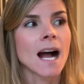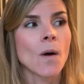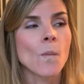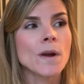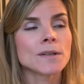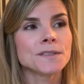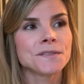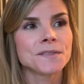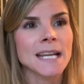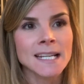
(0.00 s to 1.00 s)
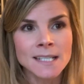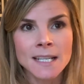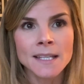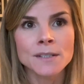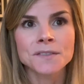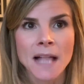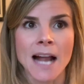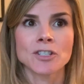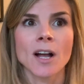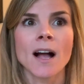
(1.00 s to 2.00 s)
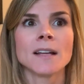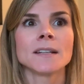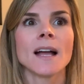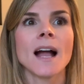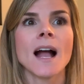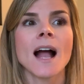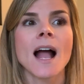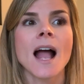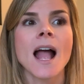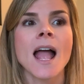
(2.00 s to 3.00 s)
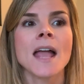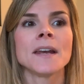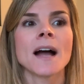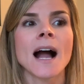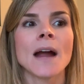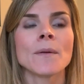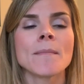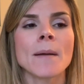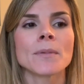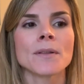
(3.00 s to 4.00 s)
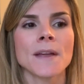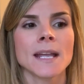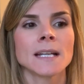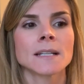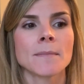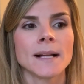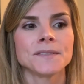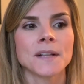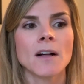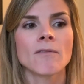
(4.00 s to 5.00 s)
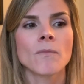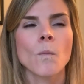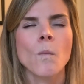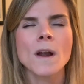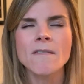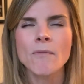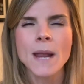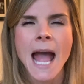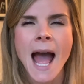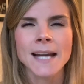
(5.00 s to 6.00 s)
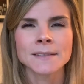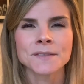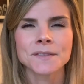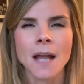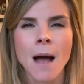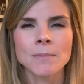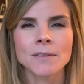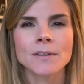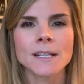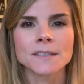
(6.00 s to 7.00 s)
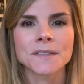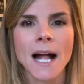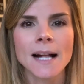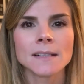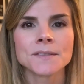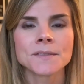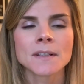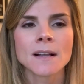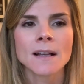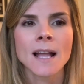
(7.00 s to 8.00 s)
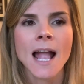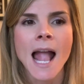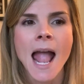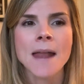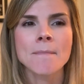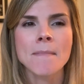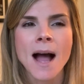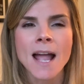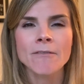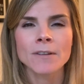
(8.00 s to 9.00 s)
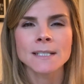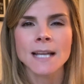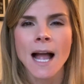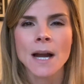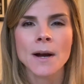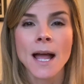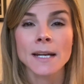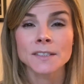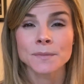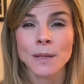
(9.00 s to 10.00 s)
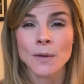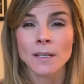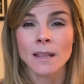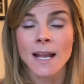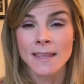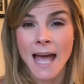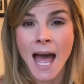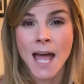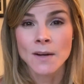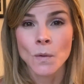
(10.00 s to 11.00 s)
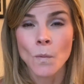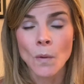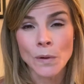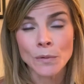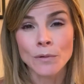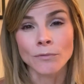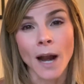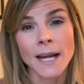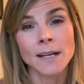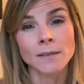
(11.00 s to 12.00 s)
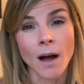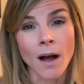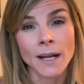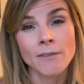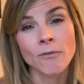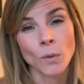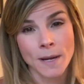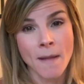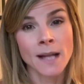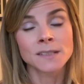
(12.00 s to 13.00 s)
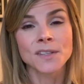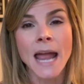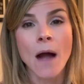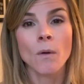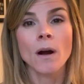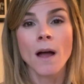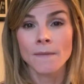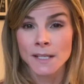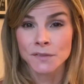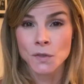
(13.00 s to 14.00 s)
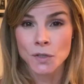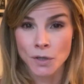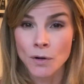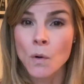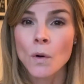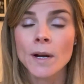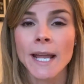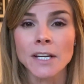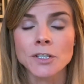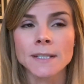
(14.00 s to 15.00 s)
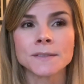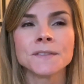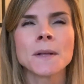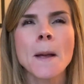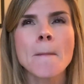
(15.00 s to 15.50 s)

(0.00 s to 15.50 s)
We're standing there slack-jawed, and I remember thinking to myself, what if we hadn't stopped for these guys? And my front tire had exploded like that while we were riding along at 40 miles an hour on these dirt corrugations,